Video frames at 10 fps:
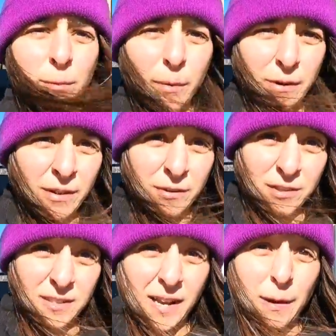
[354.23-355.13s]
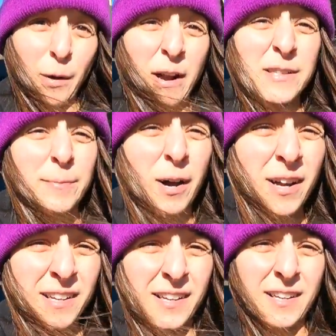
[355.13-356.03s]
I'm aware that there's a DIY
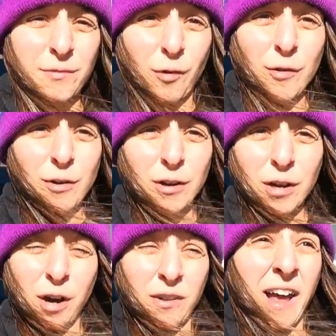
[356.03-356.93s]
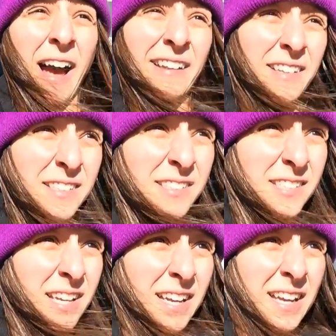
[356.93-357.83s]
spot in Roanoke called
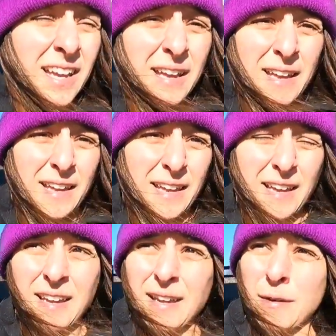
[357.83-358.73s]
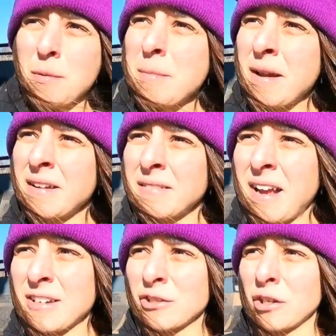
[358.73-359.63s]
Highlands. We might
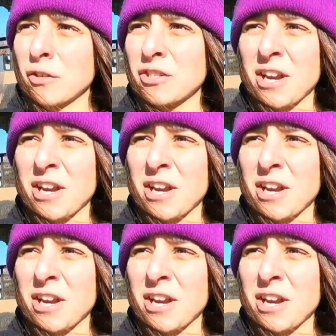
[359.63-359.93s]
actually go